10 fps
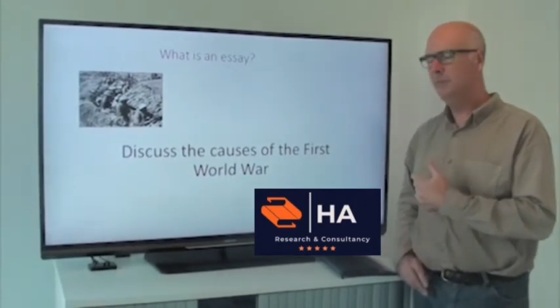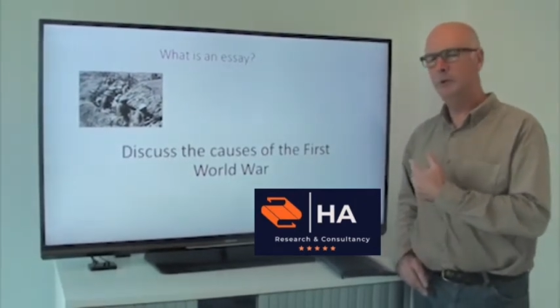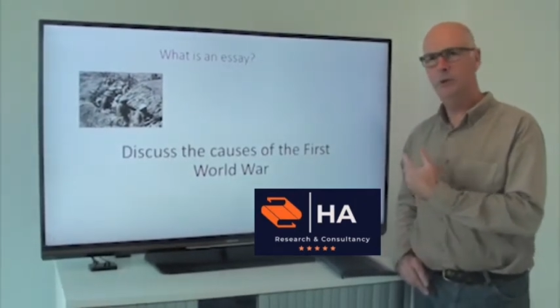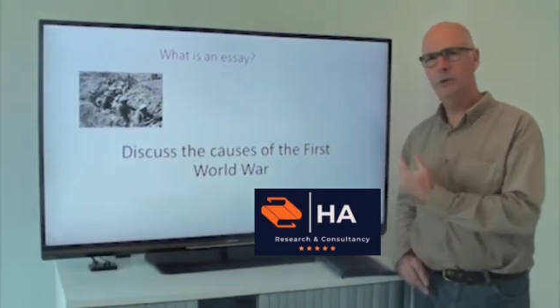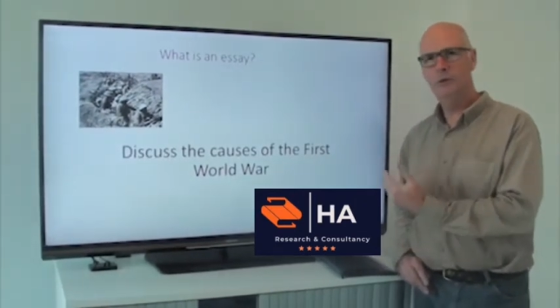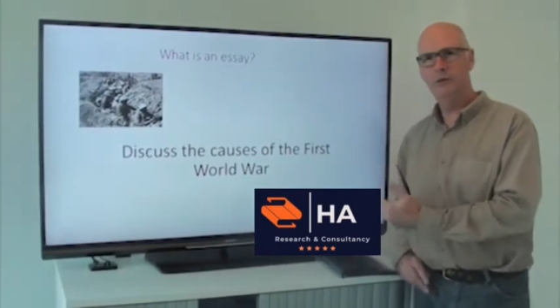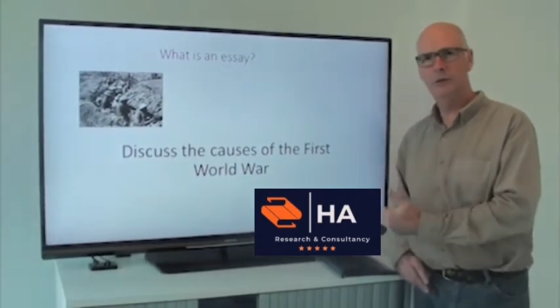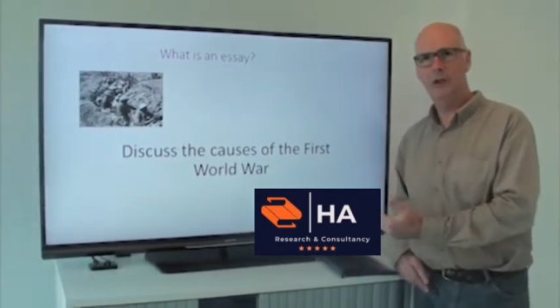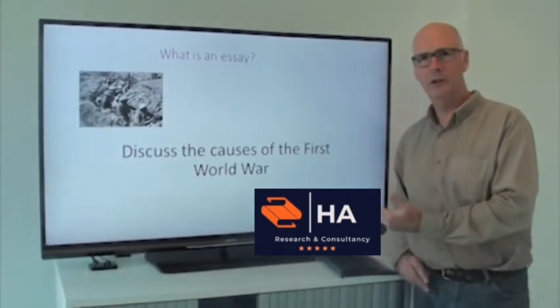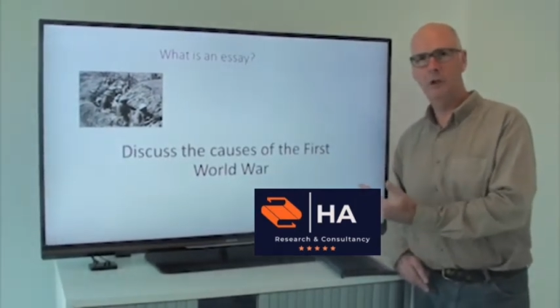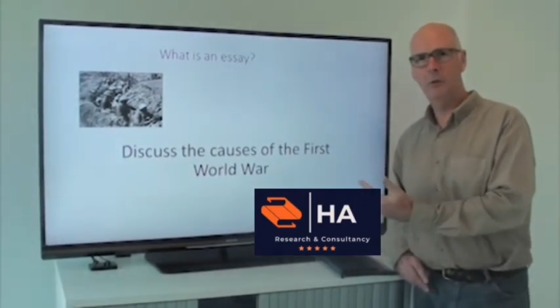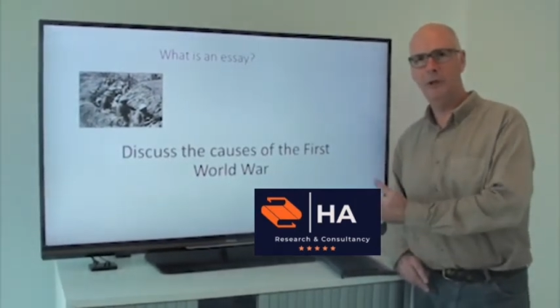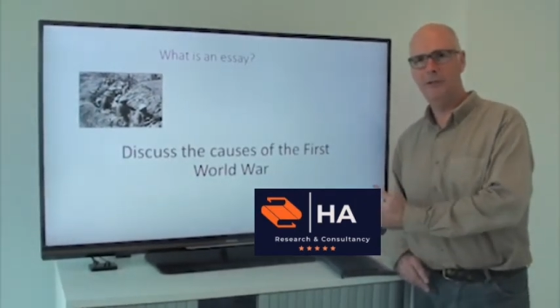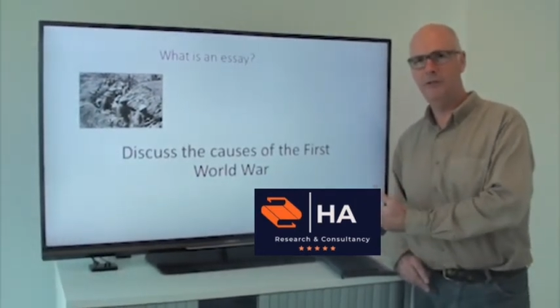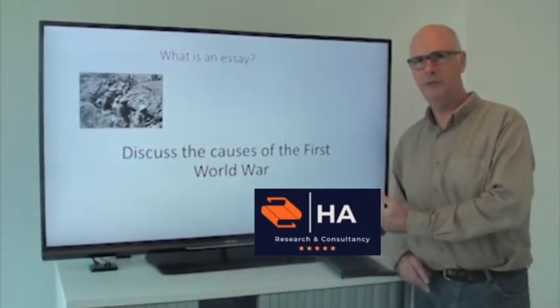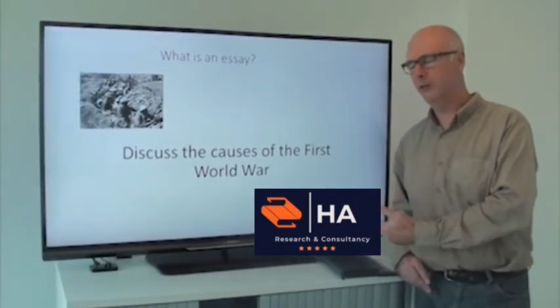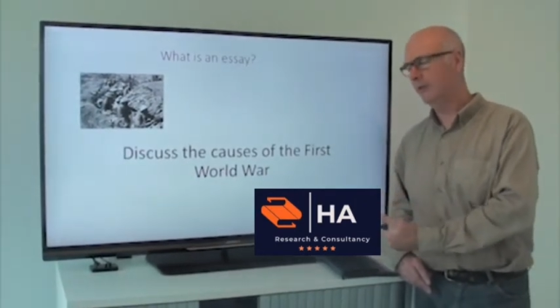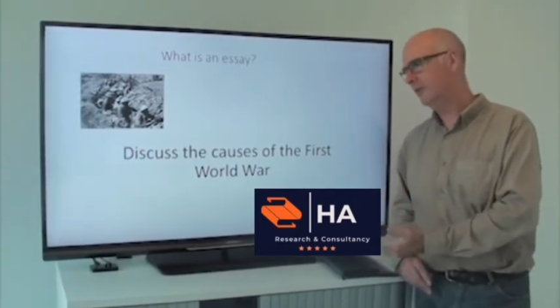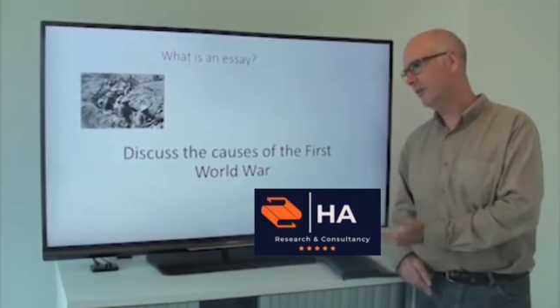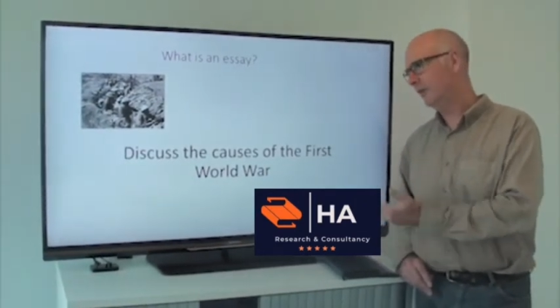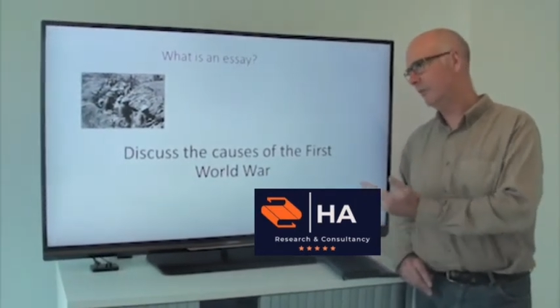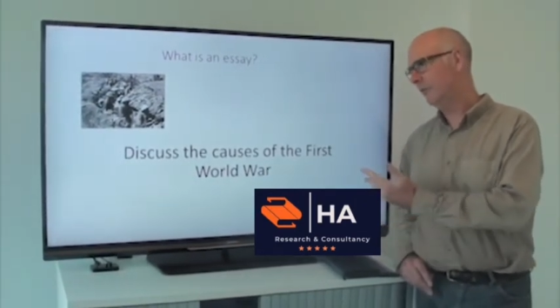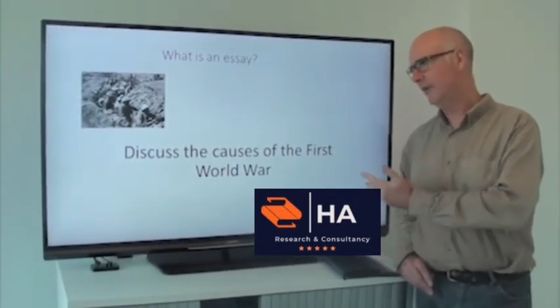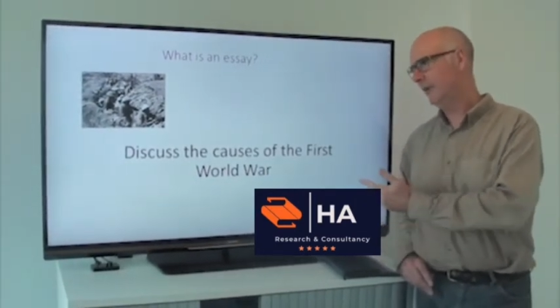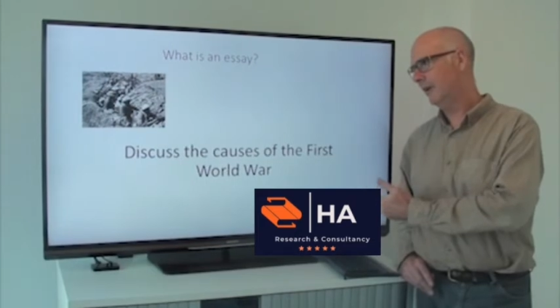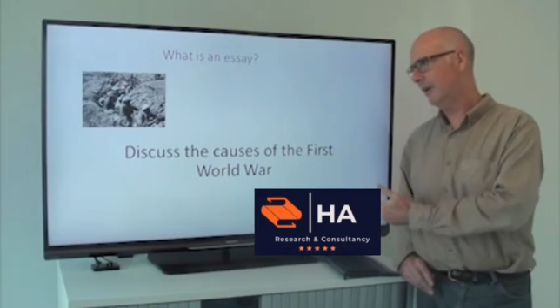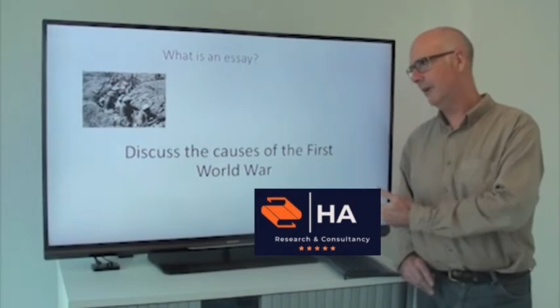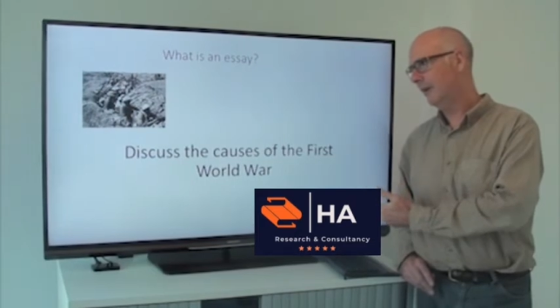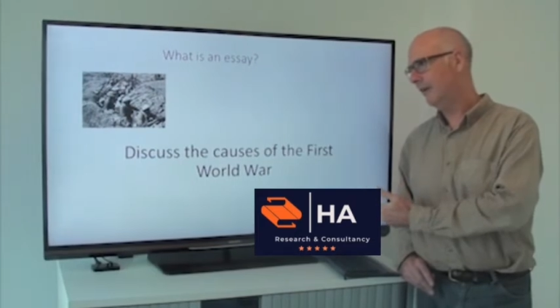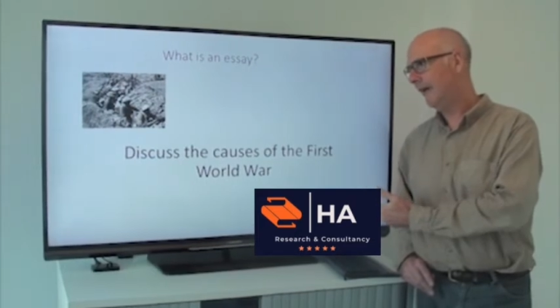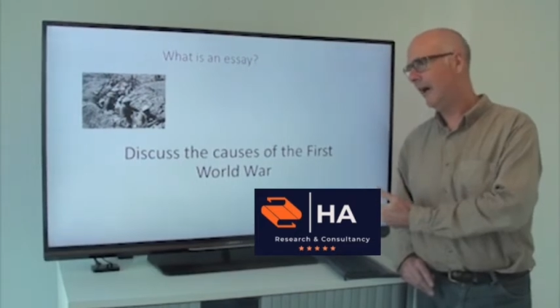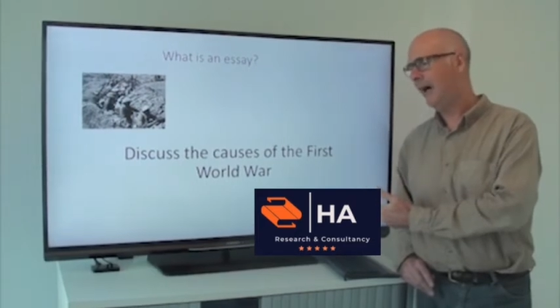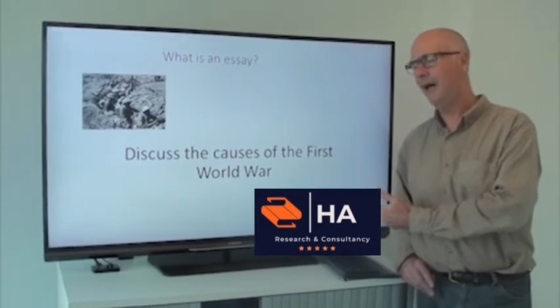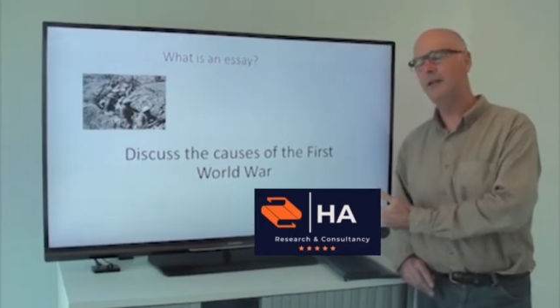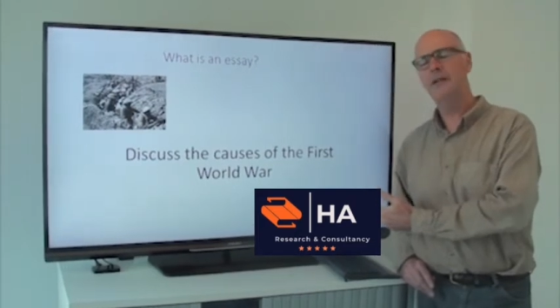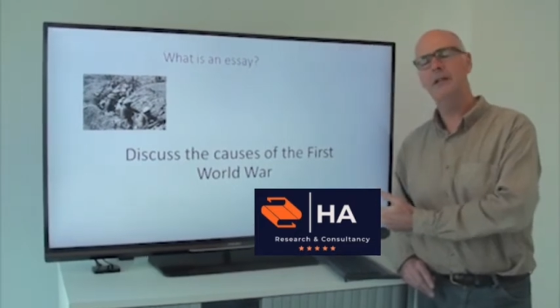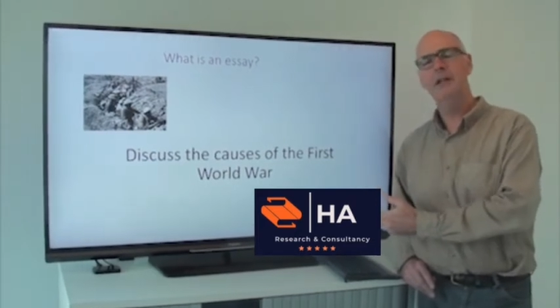move our question to something like that,